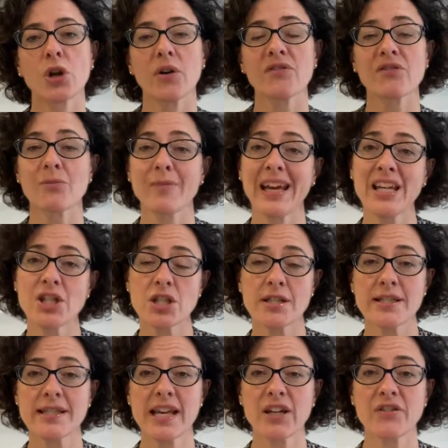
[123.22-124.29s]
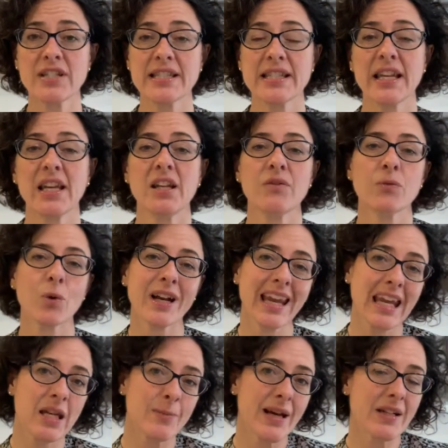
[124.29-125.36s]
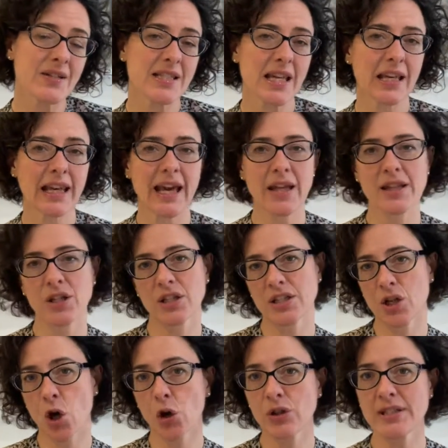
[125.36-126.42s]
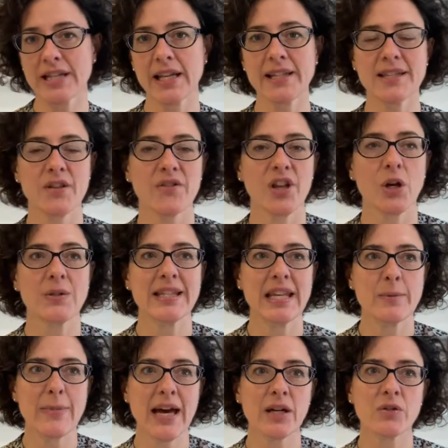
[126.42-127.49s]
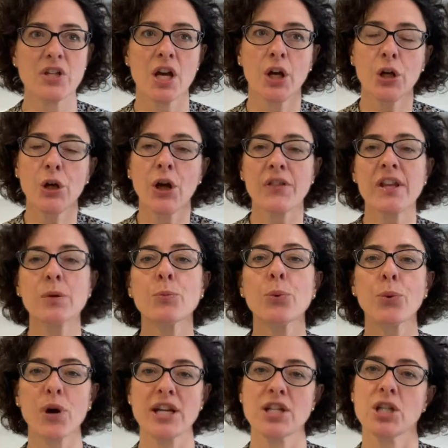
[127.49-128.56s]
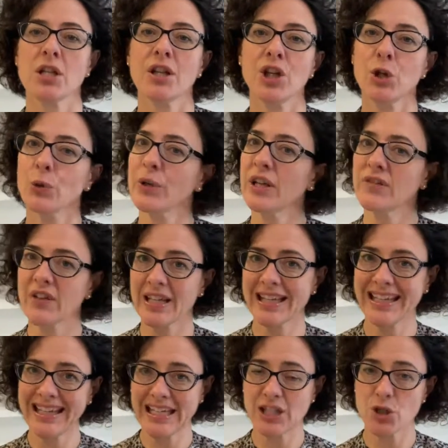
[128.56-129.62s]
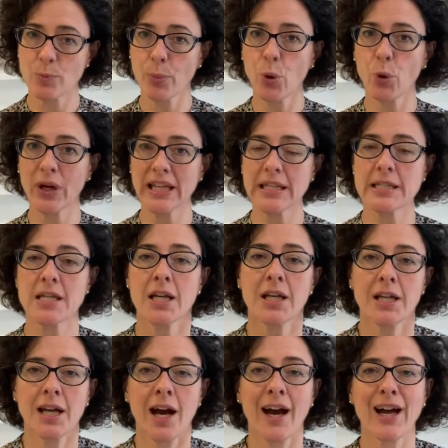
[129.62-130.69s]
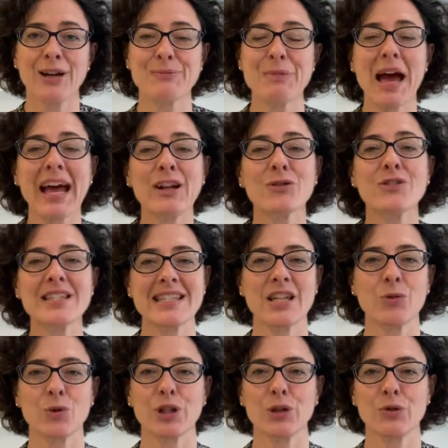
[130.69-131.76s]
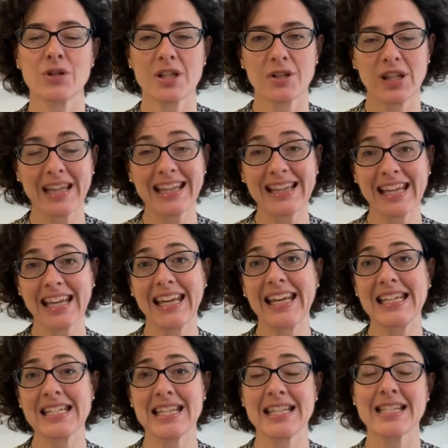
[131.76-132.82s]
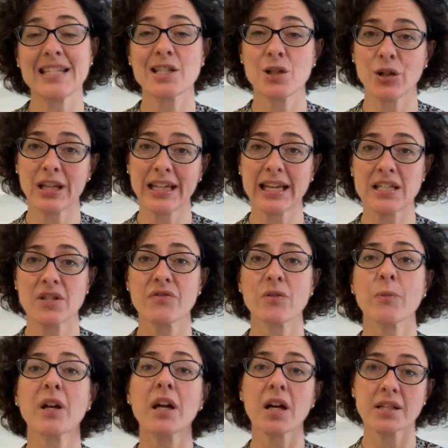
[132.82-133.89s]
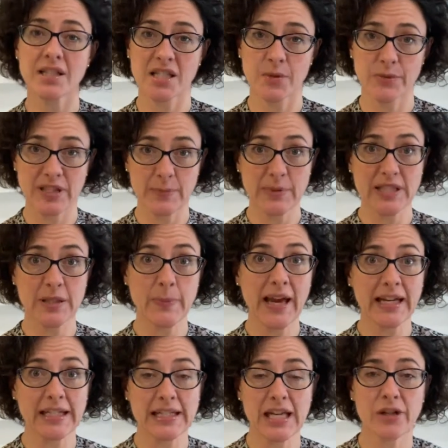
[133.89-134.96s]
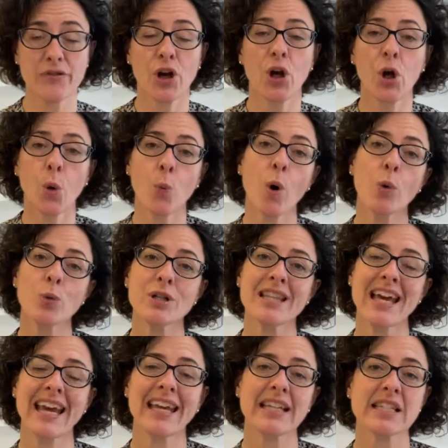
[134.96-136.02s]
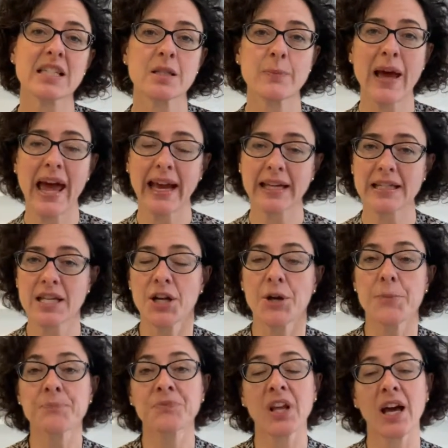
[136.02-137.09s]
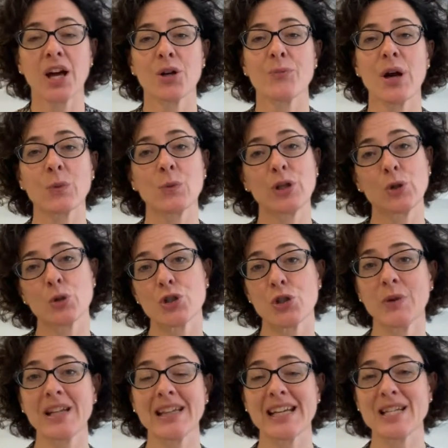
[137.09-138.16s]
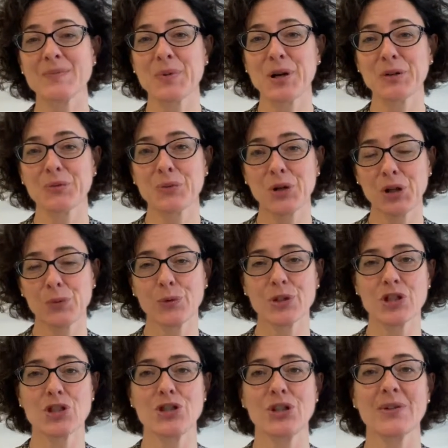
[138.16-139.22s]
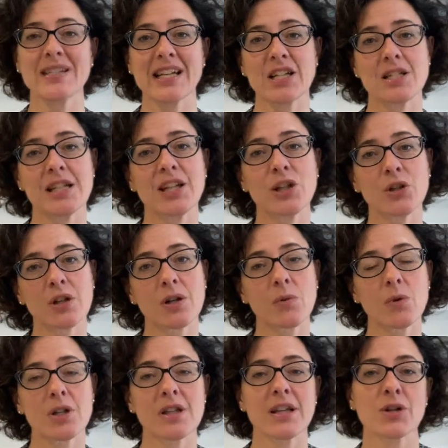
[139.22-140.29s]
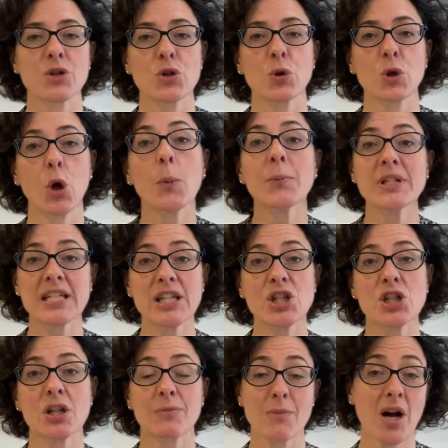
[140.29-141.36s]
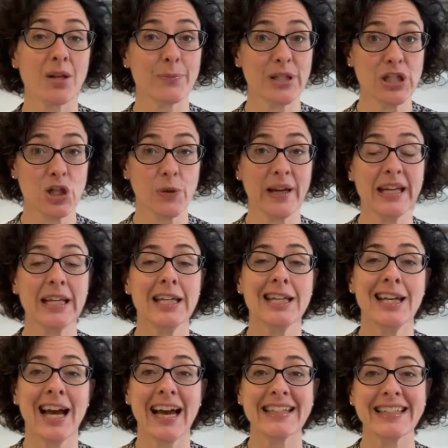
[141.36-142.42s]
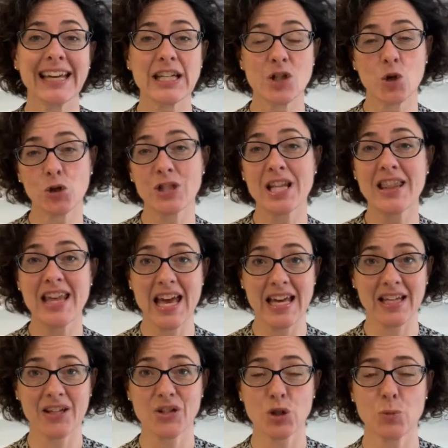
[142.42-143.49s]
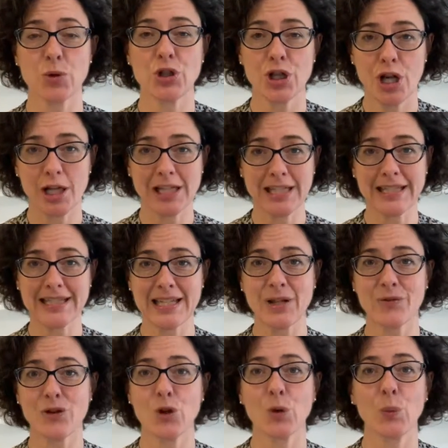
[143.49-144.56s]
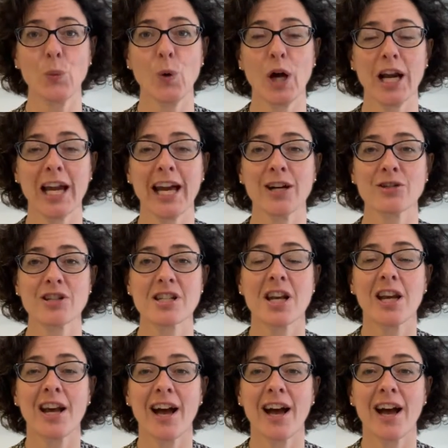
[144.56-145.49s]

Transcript: confirmations they receive, what emails they get, the contents of those emails, the impression that you're giving at each point. And obviously the key to this is looking at it from a customer's perspective. What would they expect? And when you're doing this, part of what you want to do is actually look at what your competition might be doing and get onto their customer journey and see if you can work out